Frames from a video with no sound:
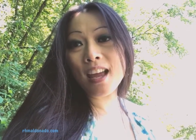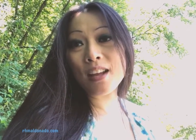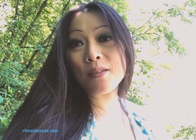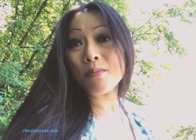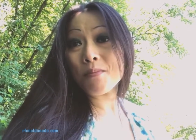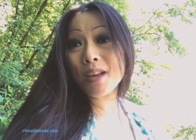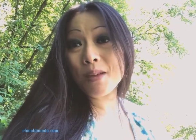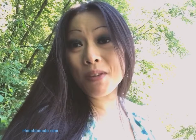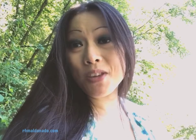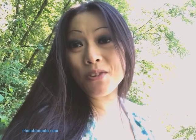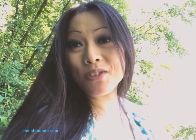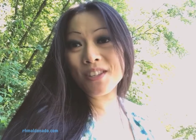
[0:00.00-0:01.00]
And maybe
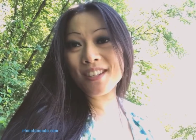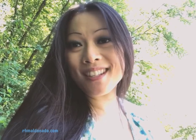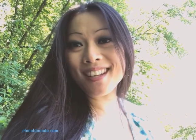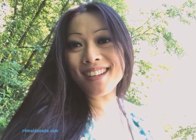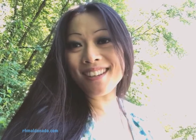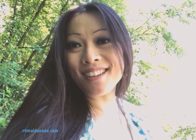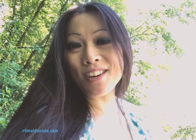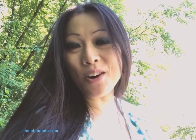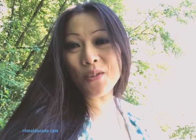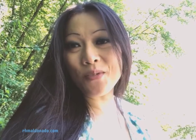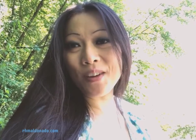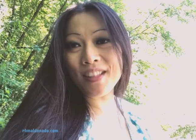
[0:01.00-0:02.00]
you shouldn't tell your
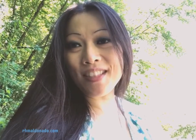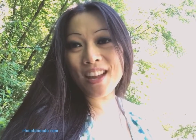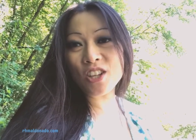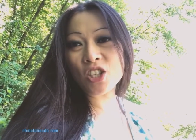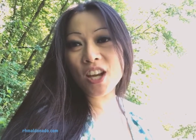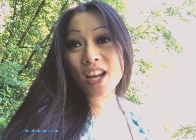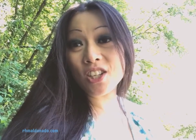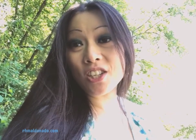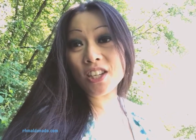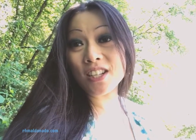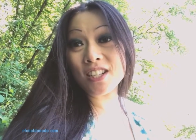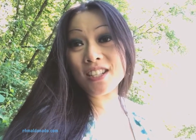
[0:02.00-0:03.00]
girlfriend that she
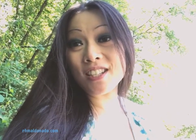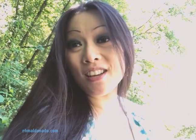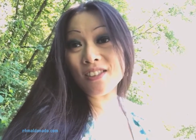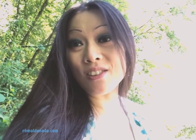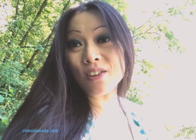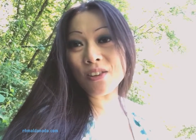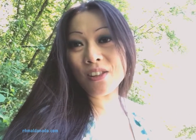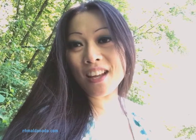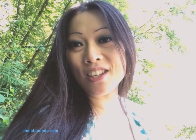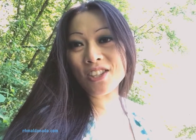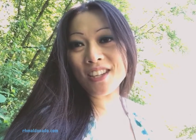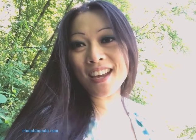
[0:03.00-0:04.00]
actually does look
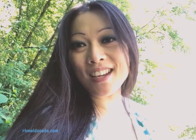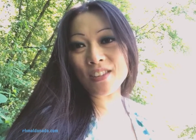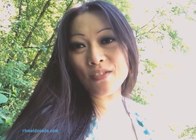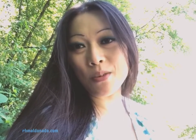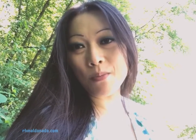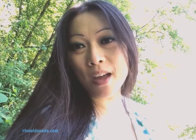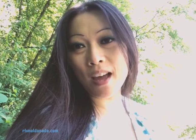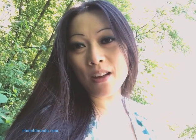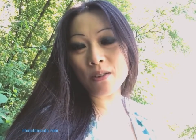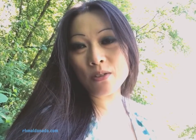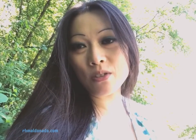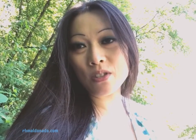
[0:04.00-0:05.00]
like she gained a few
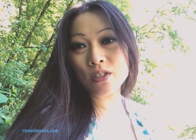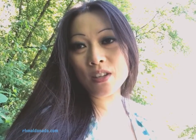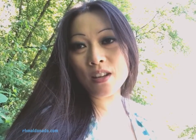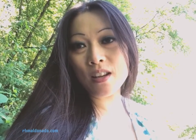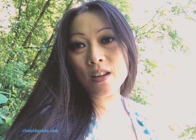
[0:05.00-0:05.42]
pounds.